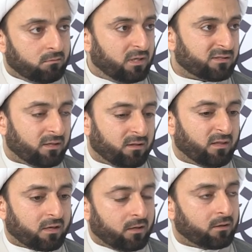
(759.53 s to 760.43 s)
let's say, the
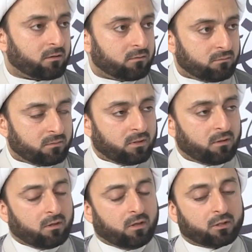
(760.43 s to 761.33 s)
dhikr
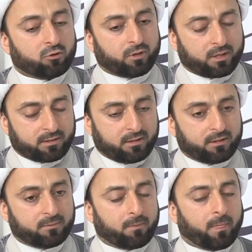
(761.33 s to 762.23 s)
incorrectly,